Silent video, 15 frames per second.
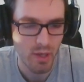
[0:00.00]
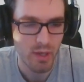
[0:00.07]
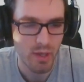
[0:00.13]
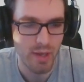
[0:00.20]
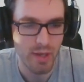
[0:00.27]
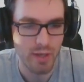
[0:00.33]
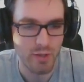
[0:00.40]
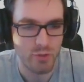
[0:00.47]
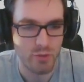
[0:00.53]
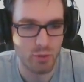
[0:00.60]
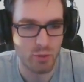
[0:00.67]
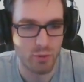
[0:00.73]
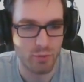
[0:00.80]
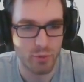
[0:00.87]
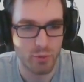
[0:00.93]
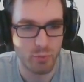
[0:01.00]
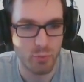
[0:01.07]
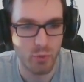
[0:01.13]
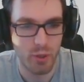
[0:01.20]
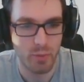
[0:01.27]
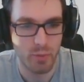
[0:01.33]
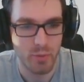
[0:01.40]
And so vert
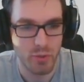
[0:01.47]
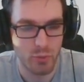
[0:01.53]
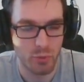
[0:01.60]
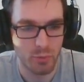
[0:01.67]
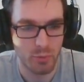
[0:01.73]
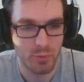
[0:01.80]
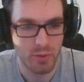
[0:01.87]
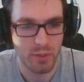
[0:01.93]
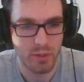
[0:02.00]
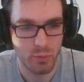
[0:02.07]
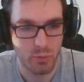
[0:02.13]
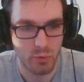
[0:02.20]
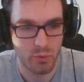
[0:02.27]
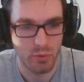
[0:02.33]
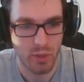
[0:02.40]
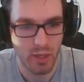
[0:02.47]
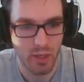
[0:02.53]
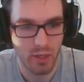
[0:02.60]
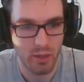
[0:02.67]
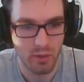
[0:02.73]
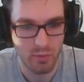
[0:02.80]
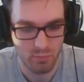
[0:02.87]
prime is going to be equal to A